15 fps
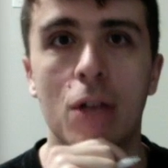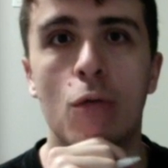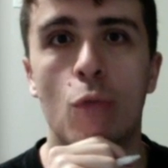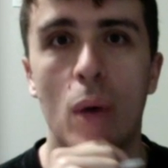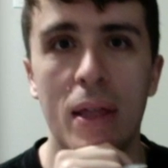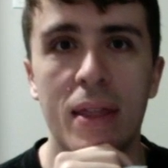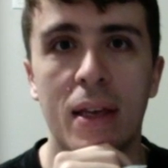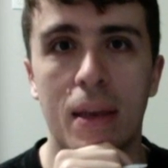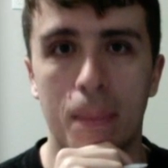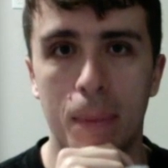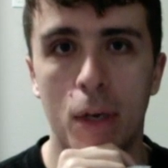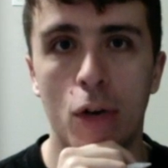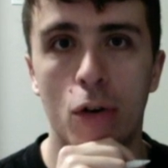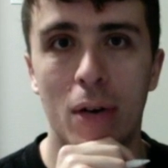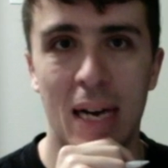what the
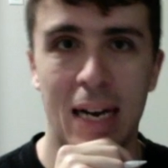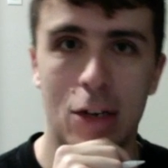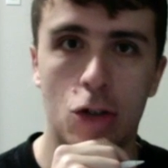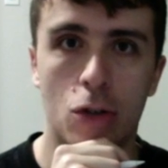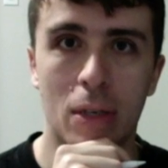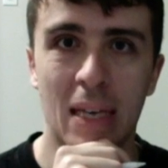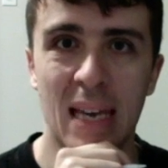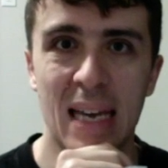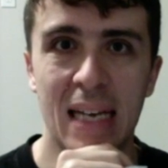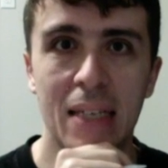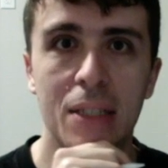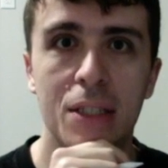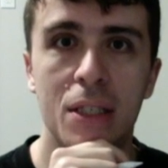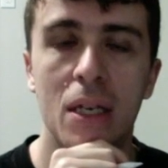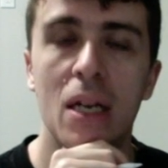computer actually
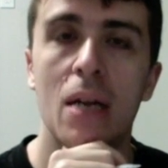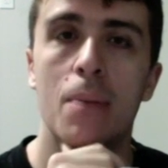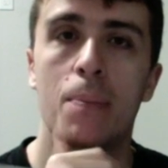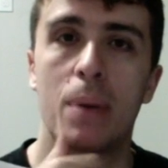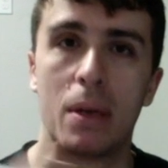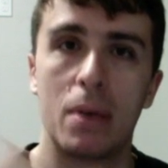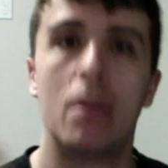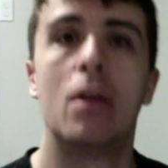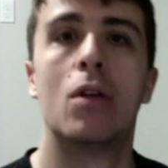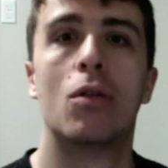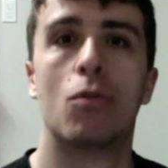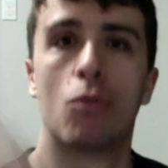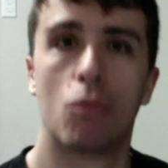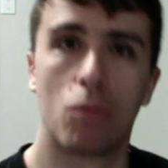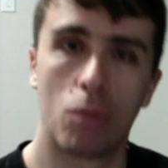is, but
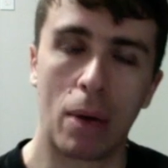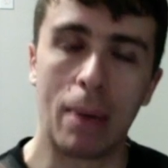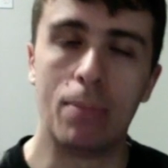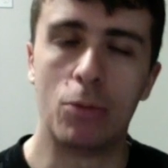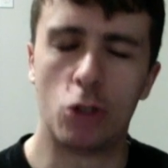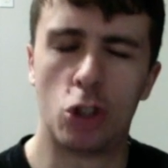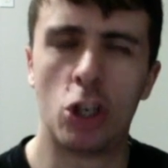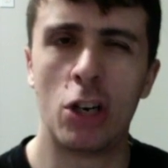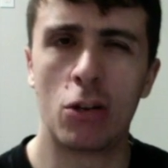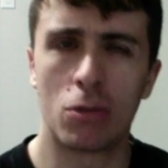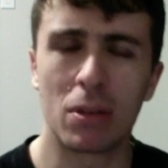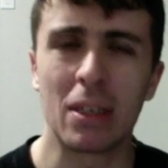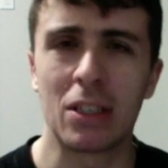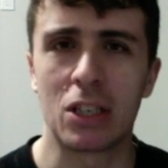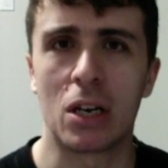I'm
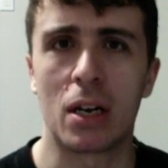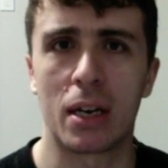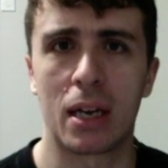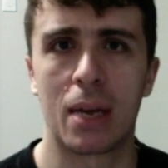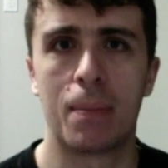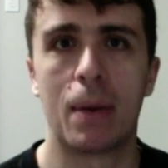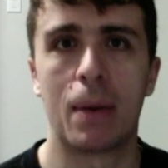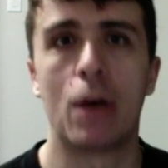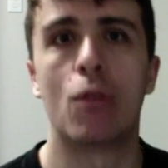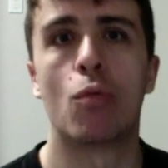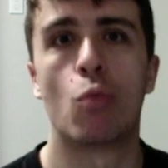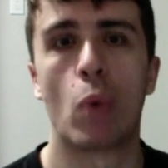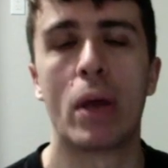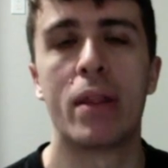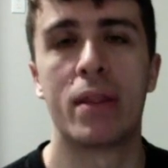generally talking about
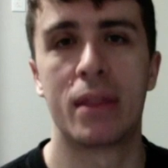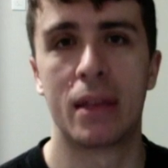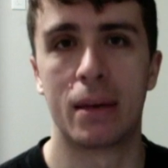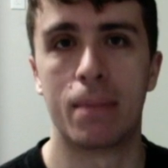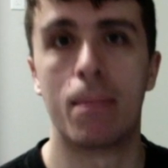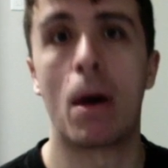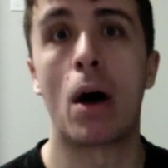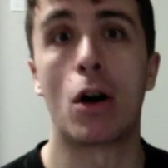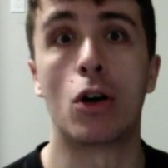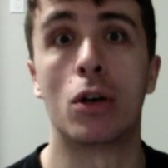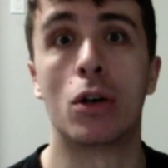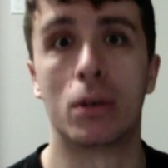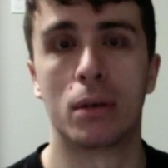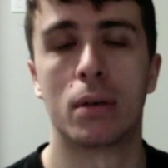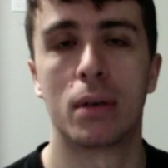what the
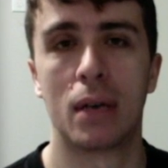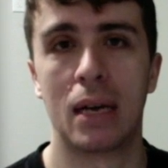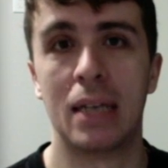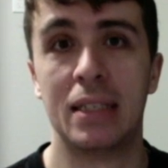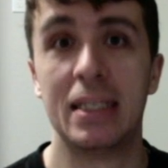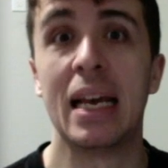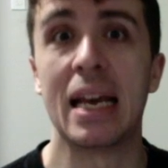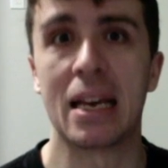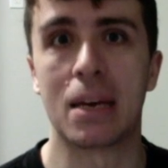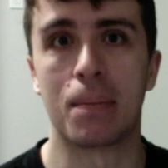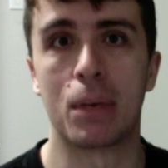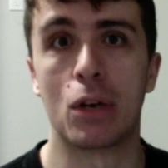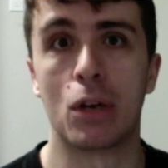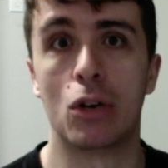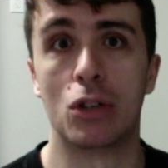modern day
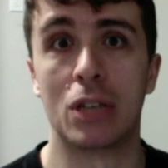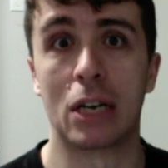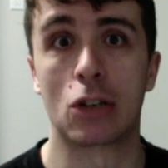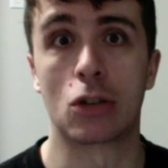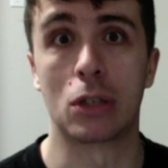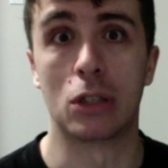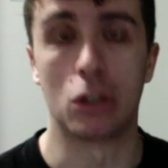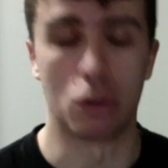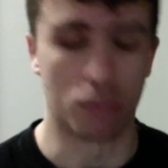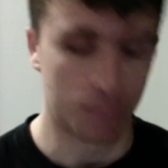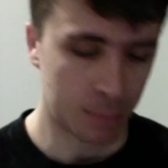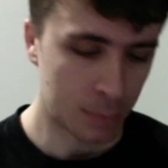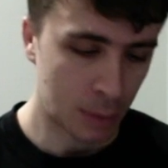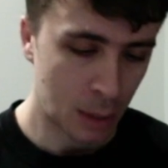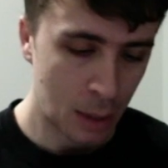computers actually do.
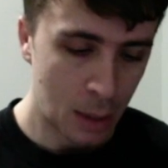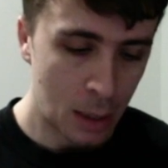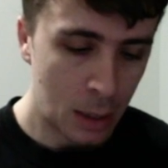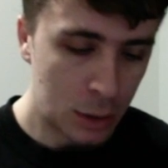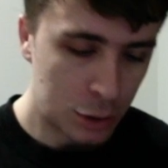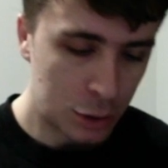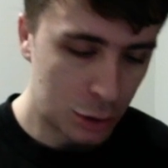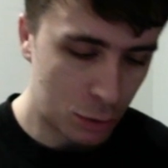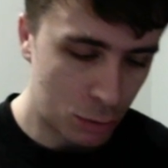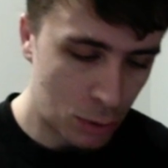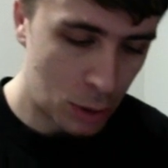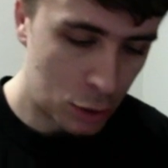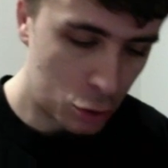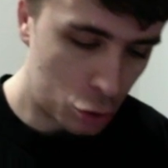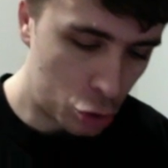So
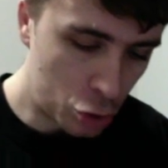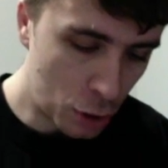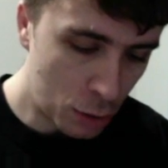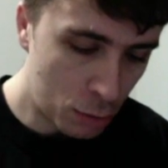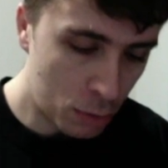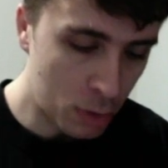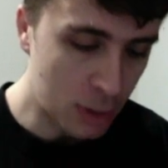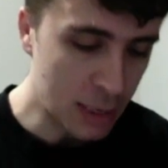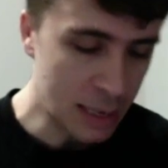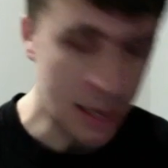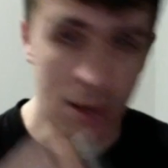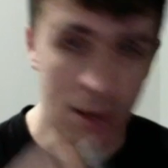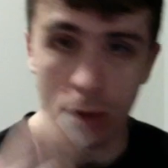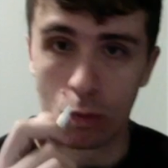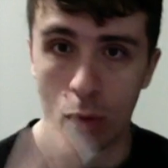
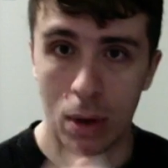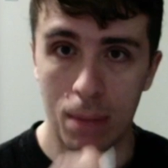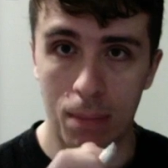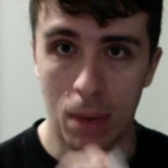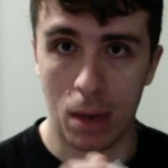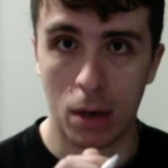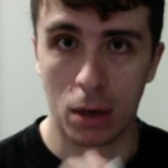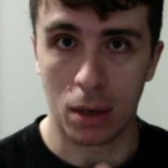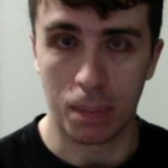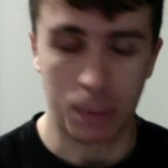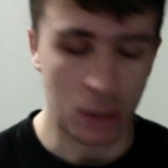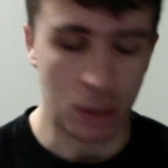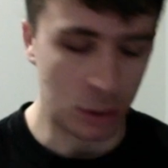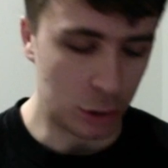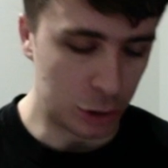generally, what modern
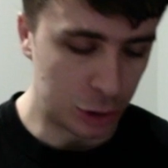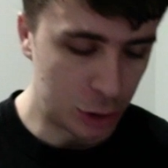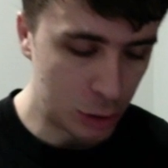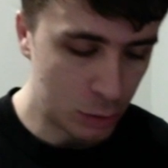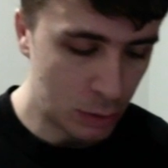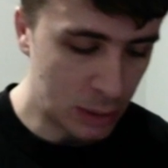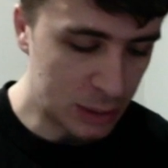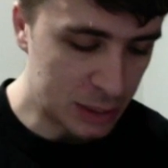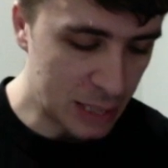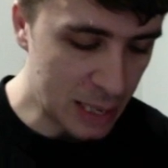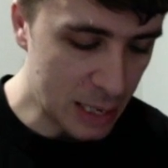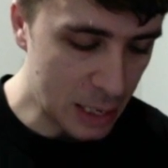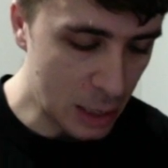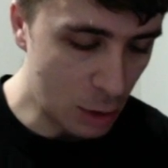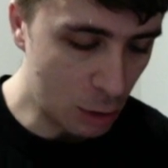computers do is they
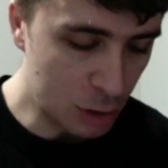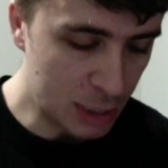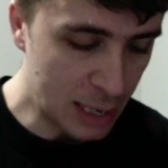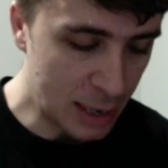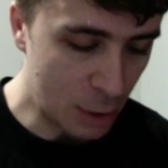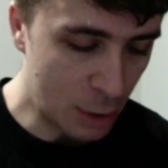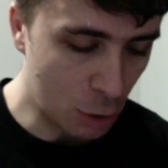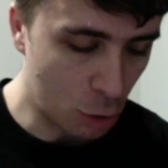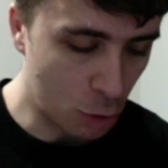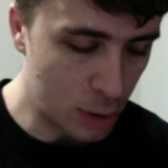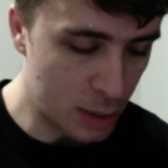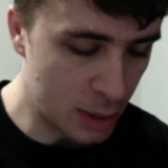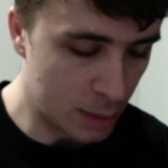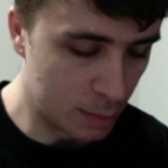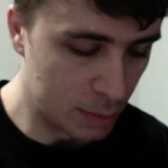use
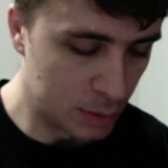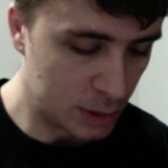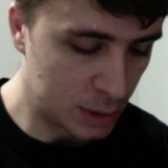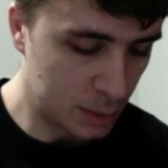algorithms